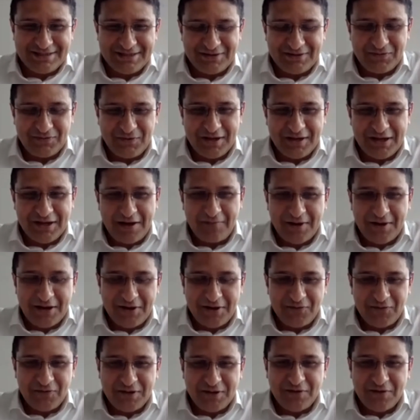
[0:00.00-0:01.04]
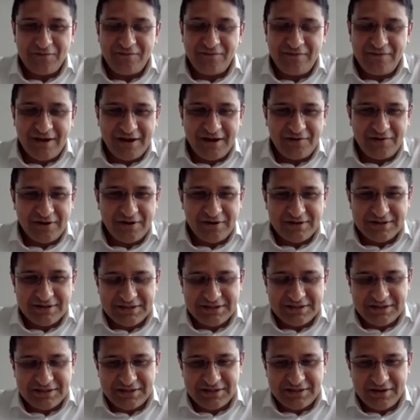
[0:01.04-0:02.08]
And we are coming in with a very, very
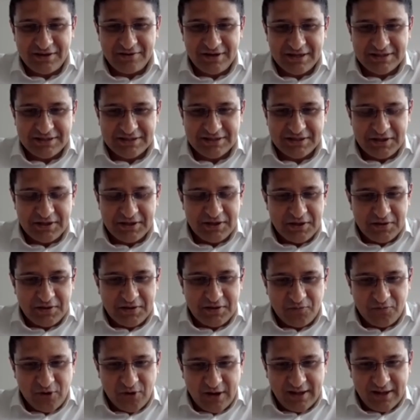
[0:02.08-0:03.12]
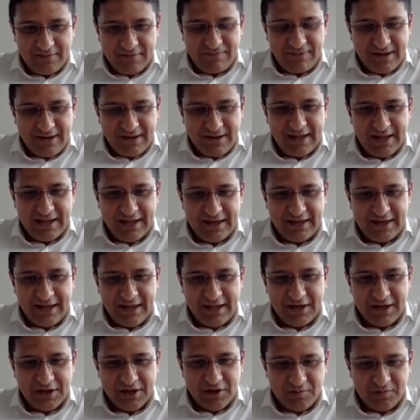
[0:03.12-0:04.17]
serious product plan
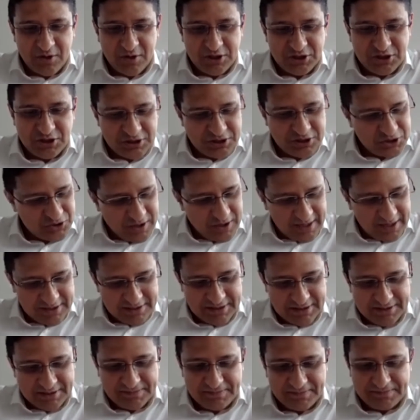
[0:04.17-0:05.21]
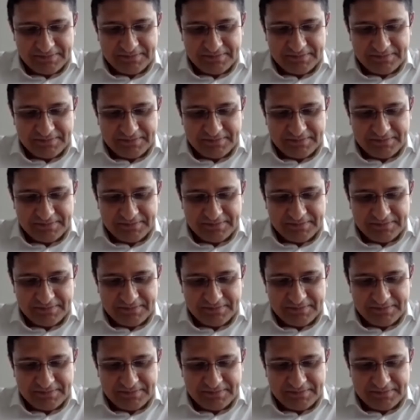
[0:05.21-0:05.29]
and a commercial strategy.